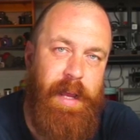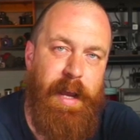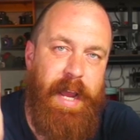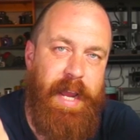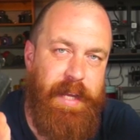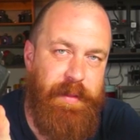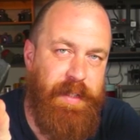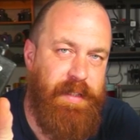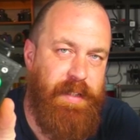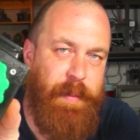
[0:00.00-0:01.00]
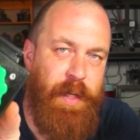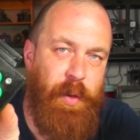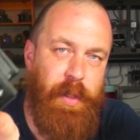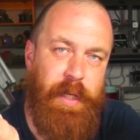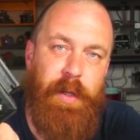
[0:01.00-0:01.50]
Hey, this is the
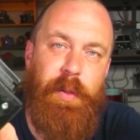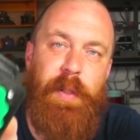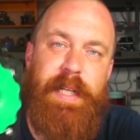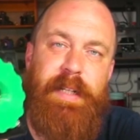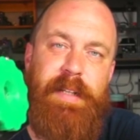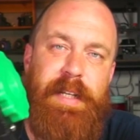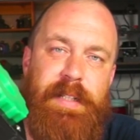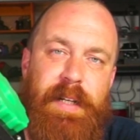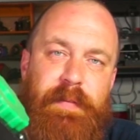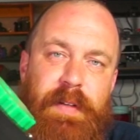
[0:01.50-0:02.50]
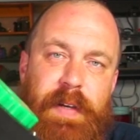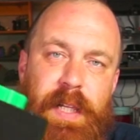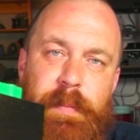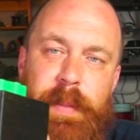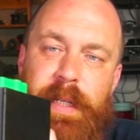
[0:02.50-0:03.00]
Pinholio. It's a
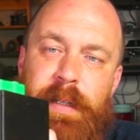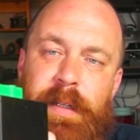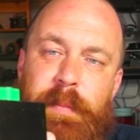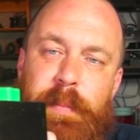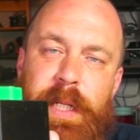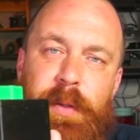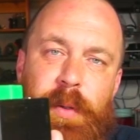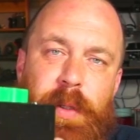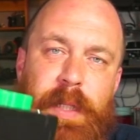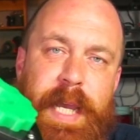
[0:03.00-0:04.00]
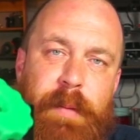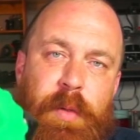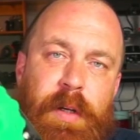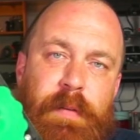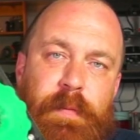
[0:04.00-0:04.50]
self-developing pinhole
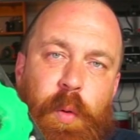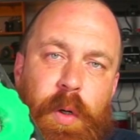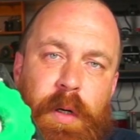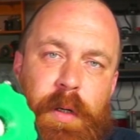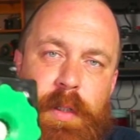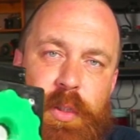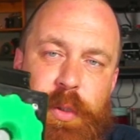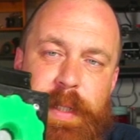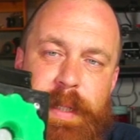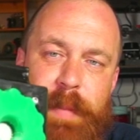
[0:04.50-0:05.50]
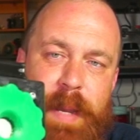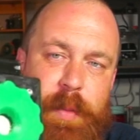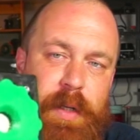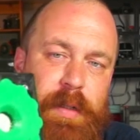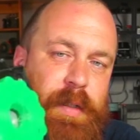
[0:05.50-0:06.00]
camera for shooting
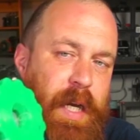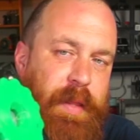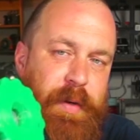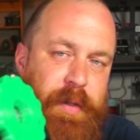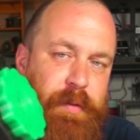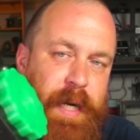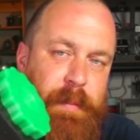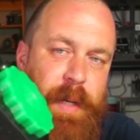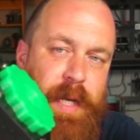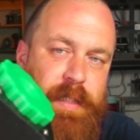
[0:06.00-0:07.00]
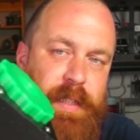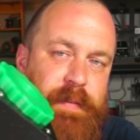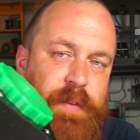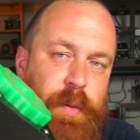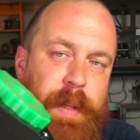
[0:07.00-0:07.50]
paper, either direct
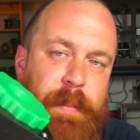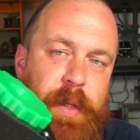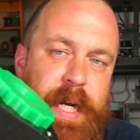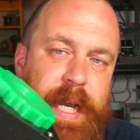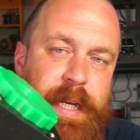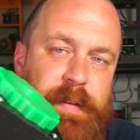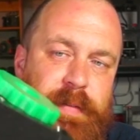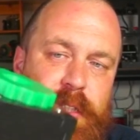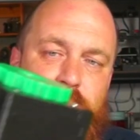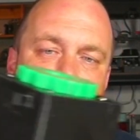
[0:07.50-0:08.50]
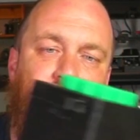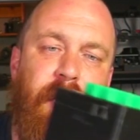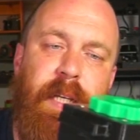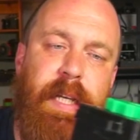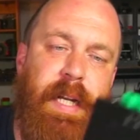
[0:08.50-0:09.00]
positives or paper negatives.
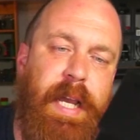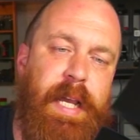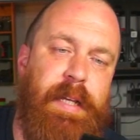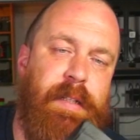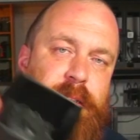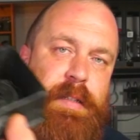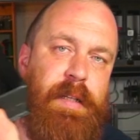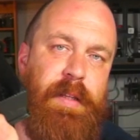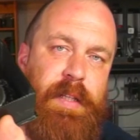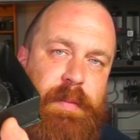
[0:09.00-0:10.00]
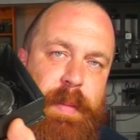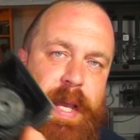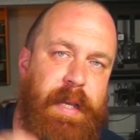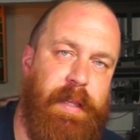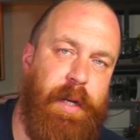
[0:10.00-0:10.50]
It has this
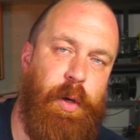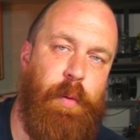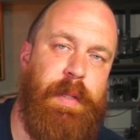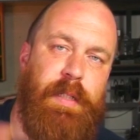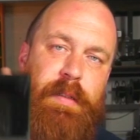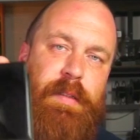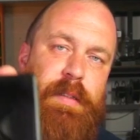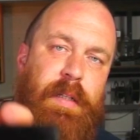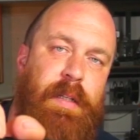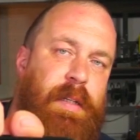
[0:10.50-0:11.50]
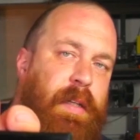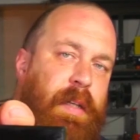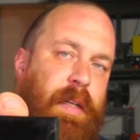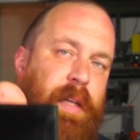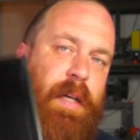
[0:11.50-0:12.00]
back that opens.
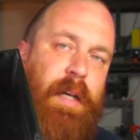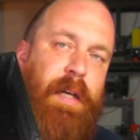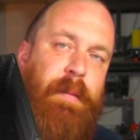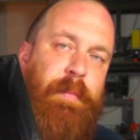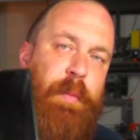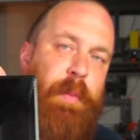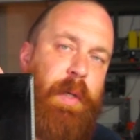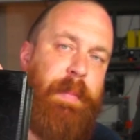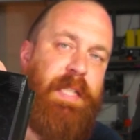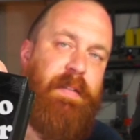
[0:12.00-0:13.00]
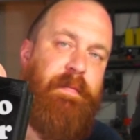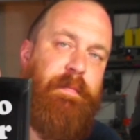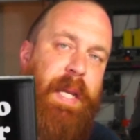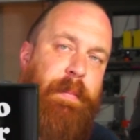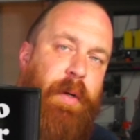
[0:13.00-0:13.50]
You put a piece of
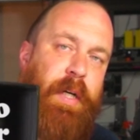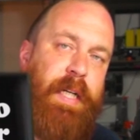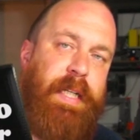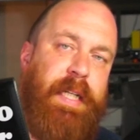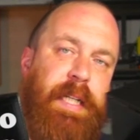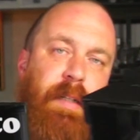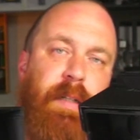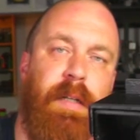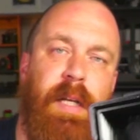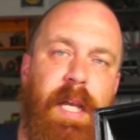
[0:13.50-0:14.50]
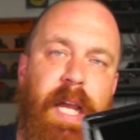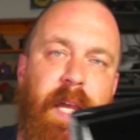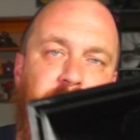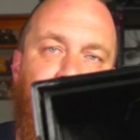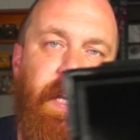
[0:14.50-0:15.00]
paper in here,
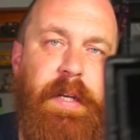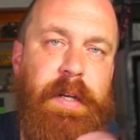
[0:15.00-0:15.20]
and then